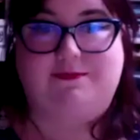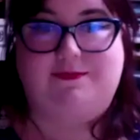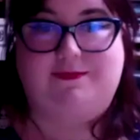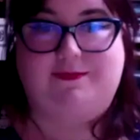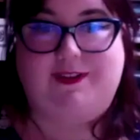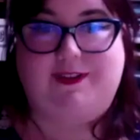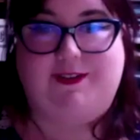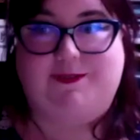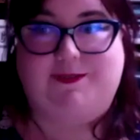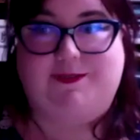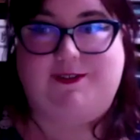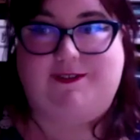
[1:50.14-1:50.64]

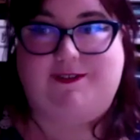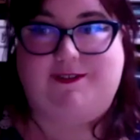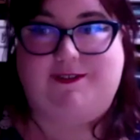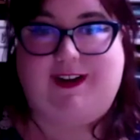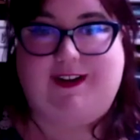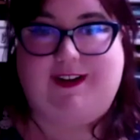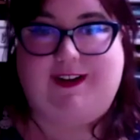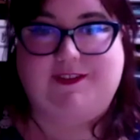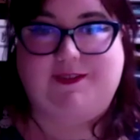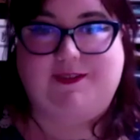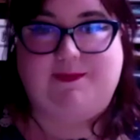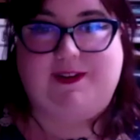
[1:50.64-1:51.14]
We will
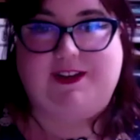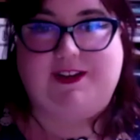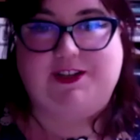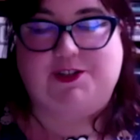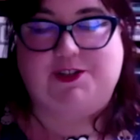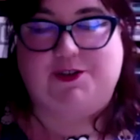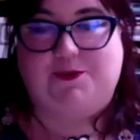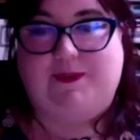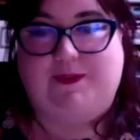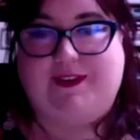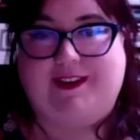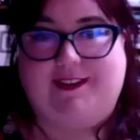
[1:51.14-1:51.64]
have to make
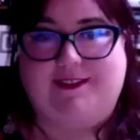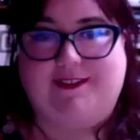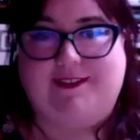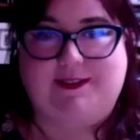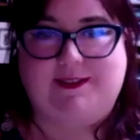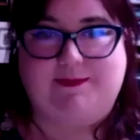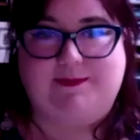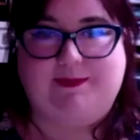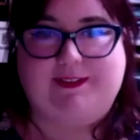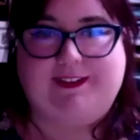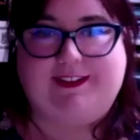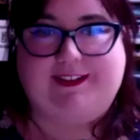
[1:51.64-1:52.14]
sure we get
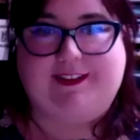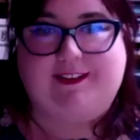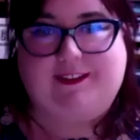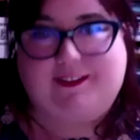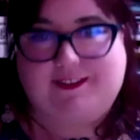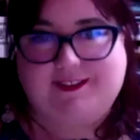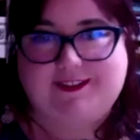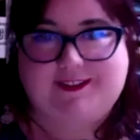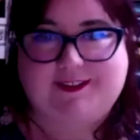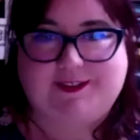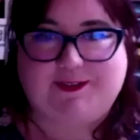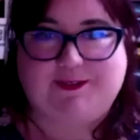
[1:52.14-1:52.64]
some
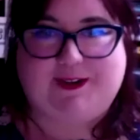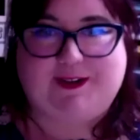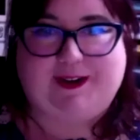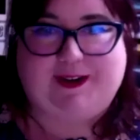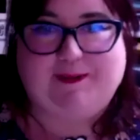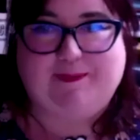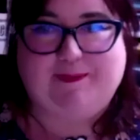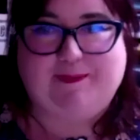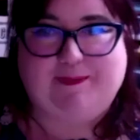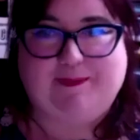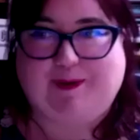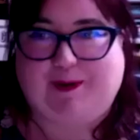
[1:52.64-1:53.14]
links
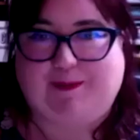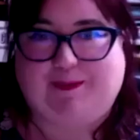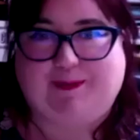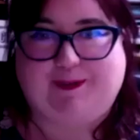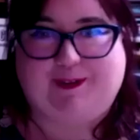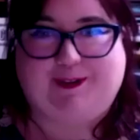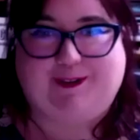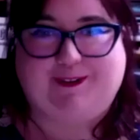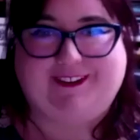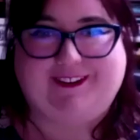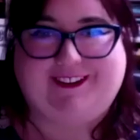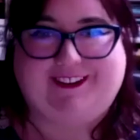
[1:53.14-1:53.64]
to pop
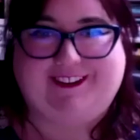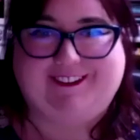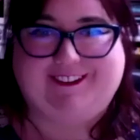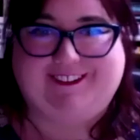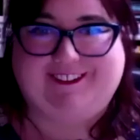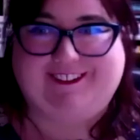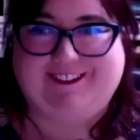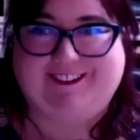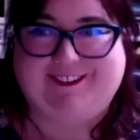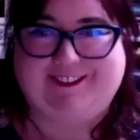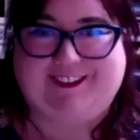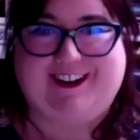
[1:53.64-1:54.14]
along here
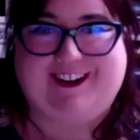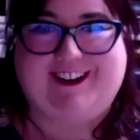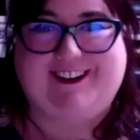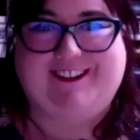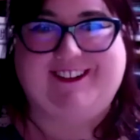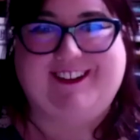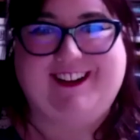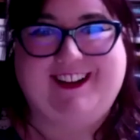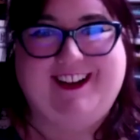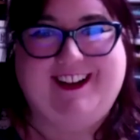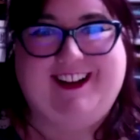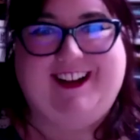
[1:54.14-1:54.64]
as well.
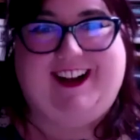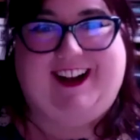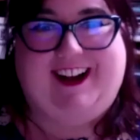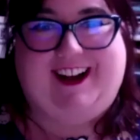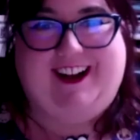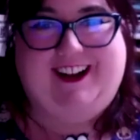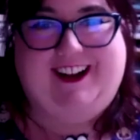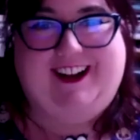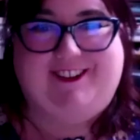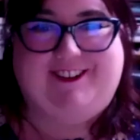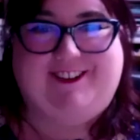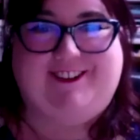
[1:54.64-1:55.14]

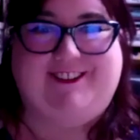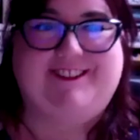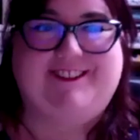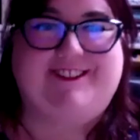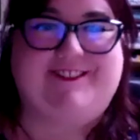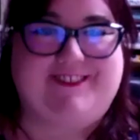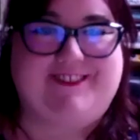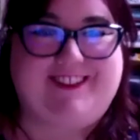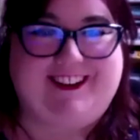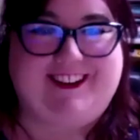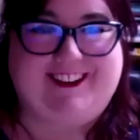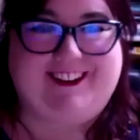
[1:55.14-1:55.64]

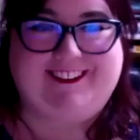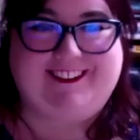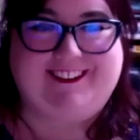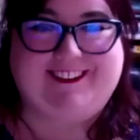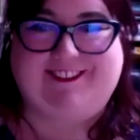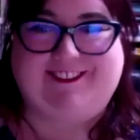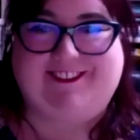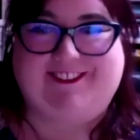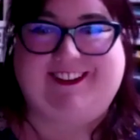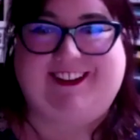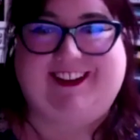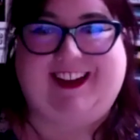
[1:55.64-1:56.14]
Awesome. Thank you,
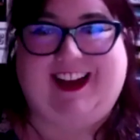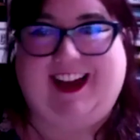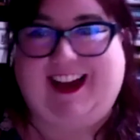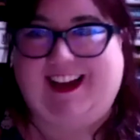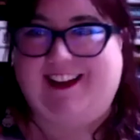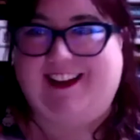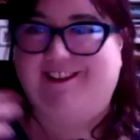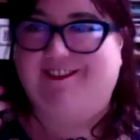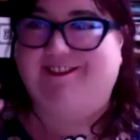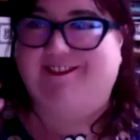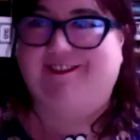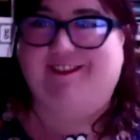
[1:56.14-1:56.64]
Tiffani.
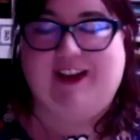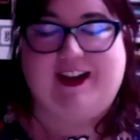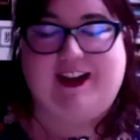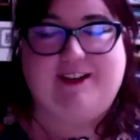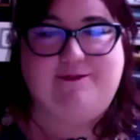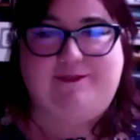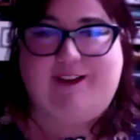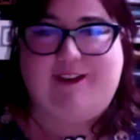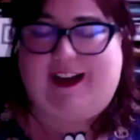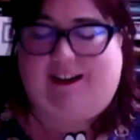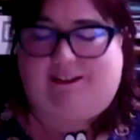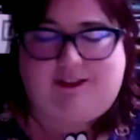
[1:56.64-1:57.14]
And
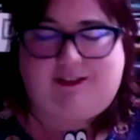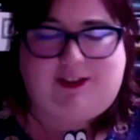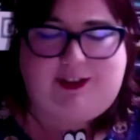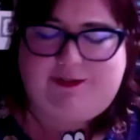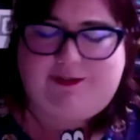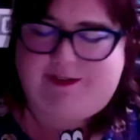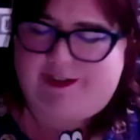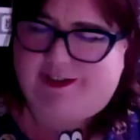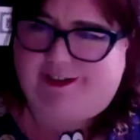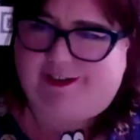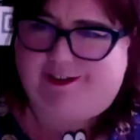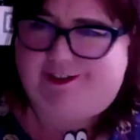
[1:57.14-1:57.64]
Val, who
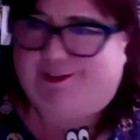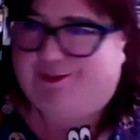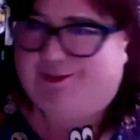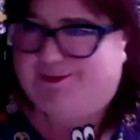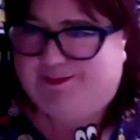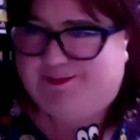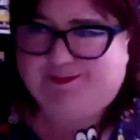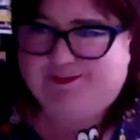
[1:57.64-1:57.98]
are you?